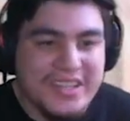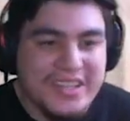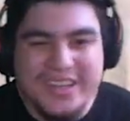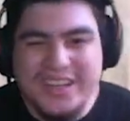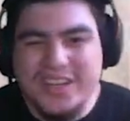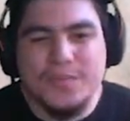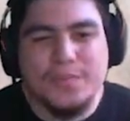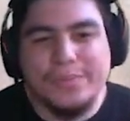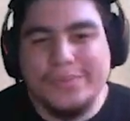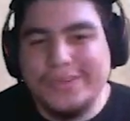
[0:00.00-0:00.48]

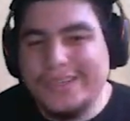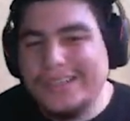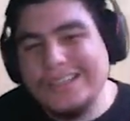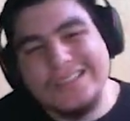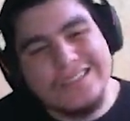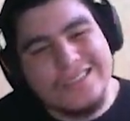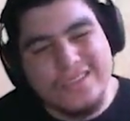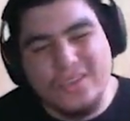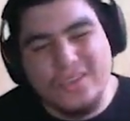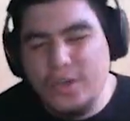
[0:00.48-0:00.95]
here,
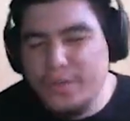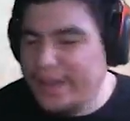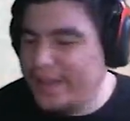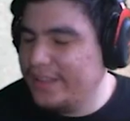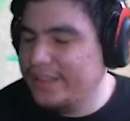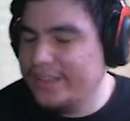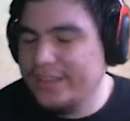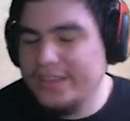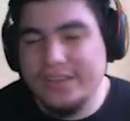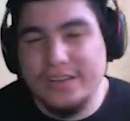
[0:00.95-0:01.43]
but
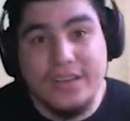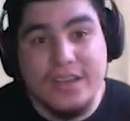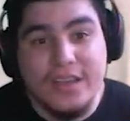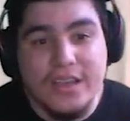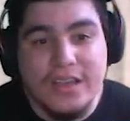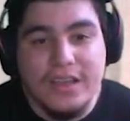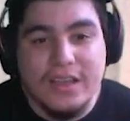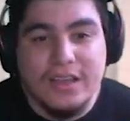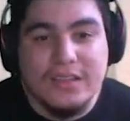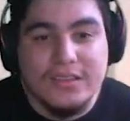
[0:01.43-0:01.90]
Cobalion
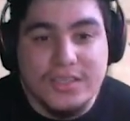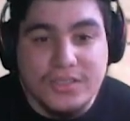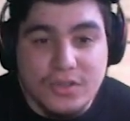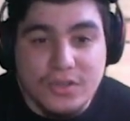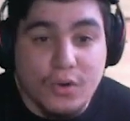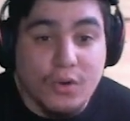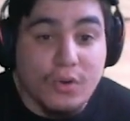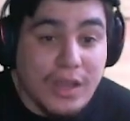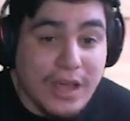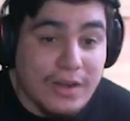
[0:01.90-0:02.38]
does a
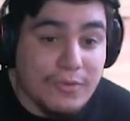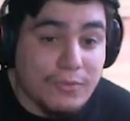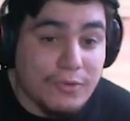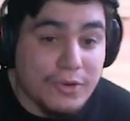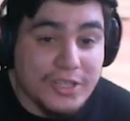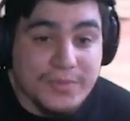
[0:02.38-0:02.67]
whole lot of work